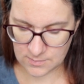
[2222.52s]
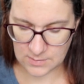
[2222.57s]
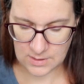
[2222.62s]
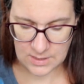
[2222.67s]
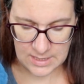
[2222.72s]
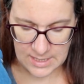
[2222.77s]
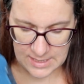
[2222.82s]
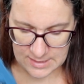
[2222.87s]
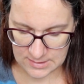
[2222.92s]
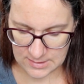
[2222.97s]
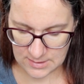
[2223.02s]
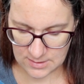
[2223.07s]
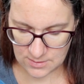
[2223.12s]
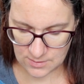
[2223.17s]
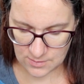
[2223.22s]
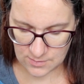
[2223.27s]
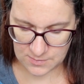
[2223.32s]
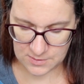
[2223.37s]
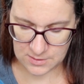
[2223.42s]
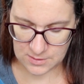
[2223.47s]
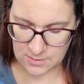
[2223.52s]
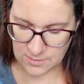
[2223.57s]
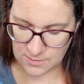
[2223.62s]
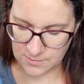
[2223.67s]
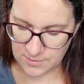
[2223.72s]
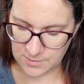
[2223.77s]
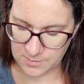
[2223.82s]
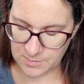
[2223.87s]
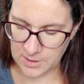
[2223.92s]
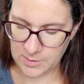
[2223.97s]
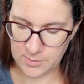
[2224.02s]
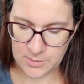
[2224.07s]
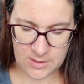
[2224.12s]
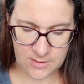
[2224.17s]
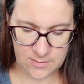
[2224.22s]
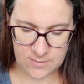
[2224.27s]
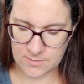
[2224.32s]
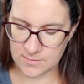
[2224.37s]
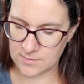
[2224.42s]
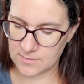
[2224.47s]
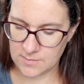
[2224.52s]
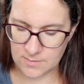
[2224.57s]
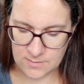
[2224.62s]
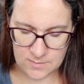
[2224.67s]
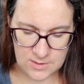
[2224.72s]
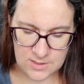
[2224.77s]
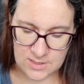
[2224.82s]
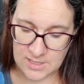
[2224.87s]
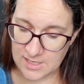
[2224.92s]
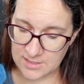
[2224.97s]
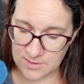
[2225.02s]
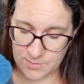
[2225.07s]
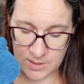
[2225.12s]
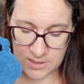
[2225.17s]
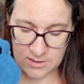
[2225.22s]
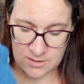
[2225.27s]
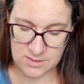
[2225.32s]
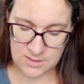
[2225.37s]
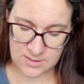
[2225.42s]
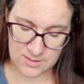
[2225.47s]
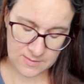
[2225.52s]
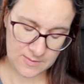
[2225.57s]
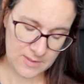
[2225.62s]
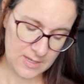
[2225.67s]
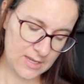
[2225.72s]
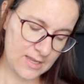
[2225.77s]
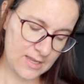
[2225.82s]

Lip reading: less of the Dolphin Baby, size matters,